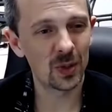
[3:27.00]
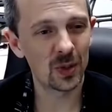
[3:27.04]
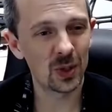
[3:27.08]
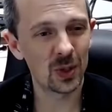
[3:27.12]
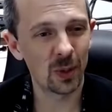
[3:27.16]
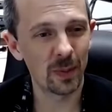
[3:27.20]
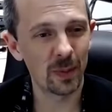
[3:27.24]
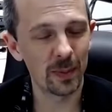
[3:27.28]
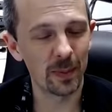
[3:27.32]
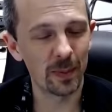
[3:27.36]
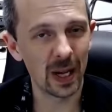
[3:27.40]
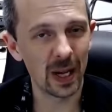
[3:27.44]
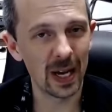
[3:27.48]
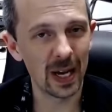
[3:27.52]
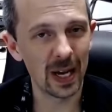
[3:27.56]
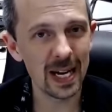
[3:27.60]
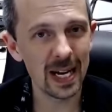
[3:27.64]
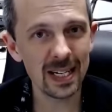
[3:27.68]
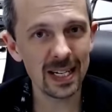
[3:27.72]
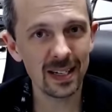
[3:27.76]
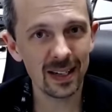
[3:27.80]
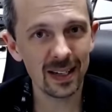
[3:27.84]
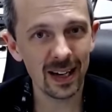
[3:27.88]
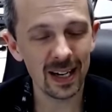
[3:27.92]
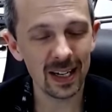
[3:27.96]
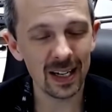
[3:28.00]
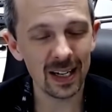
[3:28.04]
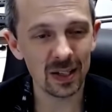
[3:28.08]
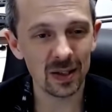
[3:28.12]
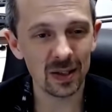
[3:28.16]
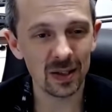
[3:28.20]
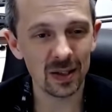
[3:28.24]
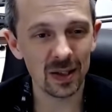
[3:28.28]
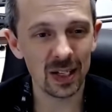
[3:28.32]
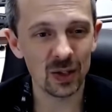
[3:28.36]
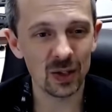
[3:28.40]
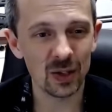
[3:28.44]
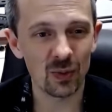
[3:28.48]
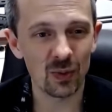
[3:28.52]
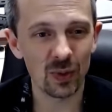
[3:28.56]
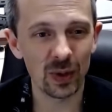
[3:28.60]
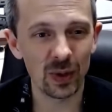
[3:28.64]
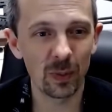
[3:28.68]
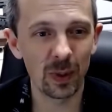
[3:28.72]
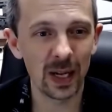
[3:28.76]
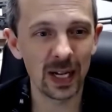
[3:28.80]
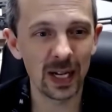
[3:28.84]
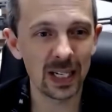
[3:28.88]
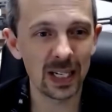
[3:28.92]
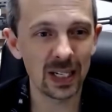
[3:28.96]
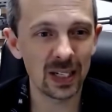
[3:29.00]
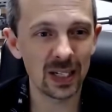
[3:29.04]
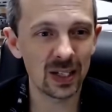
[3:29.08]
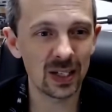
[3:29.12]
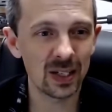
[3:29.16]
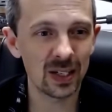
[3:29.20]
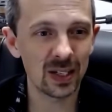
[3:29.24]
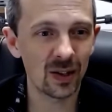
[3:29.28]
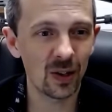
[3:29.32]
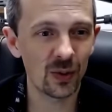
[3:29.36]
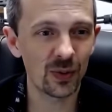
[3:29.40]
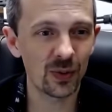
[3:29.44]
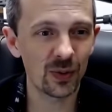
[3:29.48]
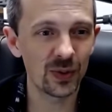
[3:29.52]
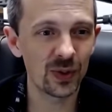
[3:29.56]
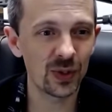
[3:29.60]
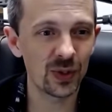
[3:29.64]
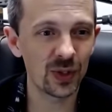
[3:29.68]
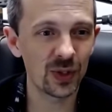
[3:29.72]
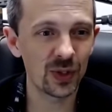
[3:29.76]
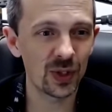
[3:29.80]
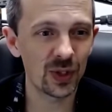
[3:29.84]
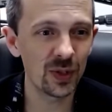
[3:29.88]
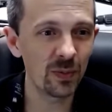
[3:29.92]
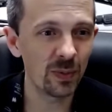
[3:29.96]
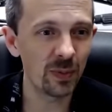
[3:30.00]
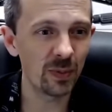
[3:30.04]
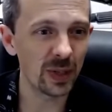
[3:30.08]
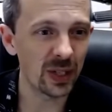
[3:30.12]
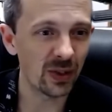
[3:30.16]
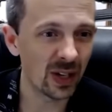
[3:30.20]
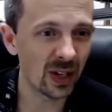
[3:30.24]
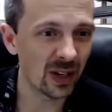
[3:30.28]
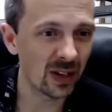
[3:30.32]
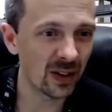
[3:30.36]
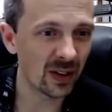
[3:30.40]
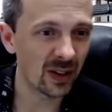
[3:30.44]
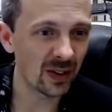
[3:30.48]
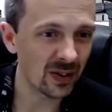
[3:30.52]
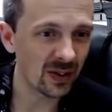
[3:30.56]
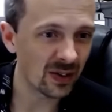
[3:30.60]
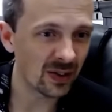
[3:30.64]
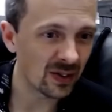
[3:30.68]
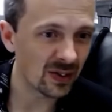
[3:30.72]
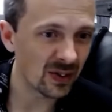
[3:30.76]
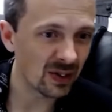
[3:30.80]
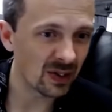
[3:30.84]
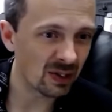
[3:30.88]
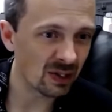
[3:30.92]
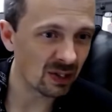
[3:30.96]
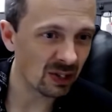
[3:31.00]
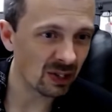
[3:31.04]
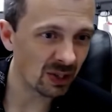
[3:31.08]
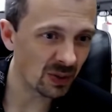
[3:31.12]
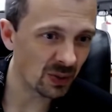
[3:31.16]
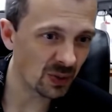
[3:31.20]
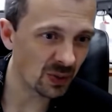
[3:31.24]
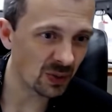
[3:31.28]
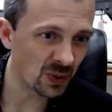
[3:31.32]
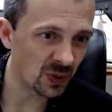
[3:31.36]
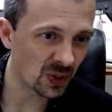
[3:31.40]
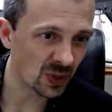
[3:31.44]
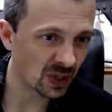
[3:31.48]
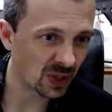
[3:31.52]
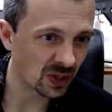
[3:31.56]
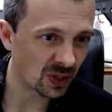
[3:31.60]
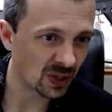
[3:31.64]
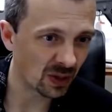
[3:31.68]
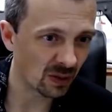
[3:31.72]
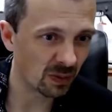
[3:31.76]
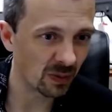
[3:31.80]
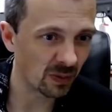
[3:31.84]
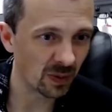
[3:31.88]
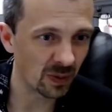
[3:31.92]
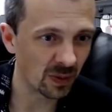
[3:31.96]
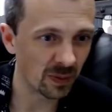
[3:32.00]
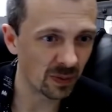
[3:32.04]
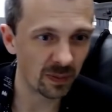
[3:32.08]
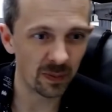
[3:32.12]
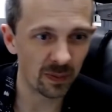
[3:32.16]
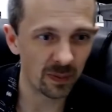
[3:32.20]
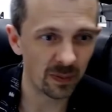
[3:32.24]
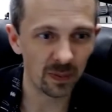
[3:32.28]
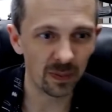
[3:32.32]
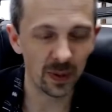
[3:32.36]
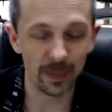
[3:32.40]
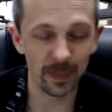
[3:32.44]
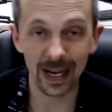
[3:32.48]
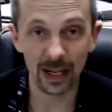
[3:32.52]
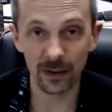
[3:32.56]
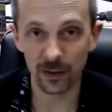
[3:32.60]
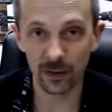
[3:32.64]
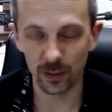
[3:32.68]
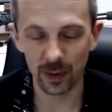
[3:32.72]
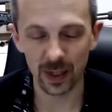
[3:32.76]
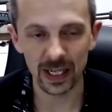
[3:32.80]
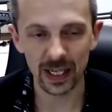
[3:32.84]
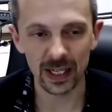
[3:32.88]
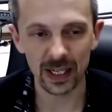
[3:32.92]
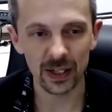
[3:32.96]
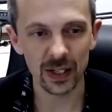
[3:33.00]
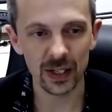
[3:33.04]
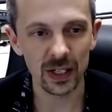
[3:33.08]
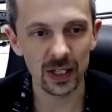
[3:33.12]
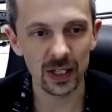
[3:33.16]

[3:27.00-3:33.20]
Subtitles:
top of the blade, as real blades often do, but you can't use the top of the back of the blade, I should